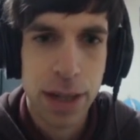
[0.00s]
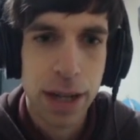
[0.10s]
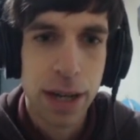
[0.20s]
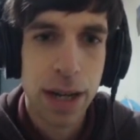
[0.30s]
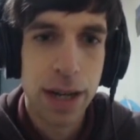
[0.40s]

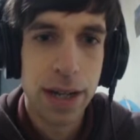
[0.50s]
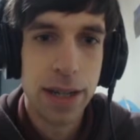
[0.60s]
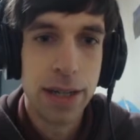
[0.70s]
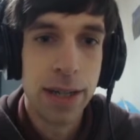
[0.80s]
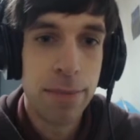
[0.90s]

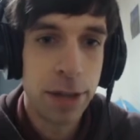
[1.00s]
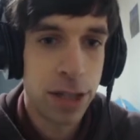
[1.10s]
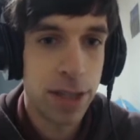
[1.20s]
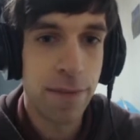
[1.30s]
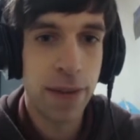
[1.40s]
He
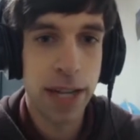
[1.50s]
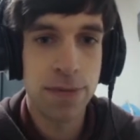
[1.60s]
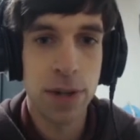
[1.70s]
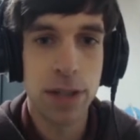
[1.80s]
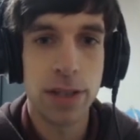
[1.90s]
mentions that
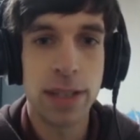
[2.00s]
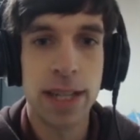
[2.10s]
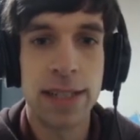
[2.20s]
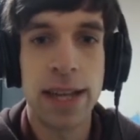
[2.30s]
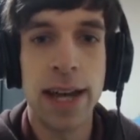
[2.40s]
fast fallers
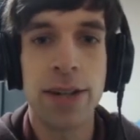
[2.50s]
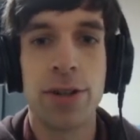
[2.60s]
can tech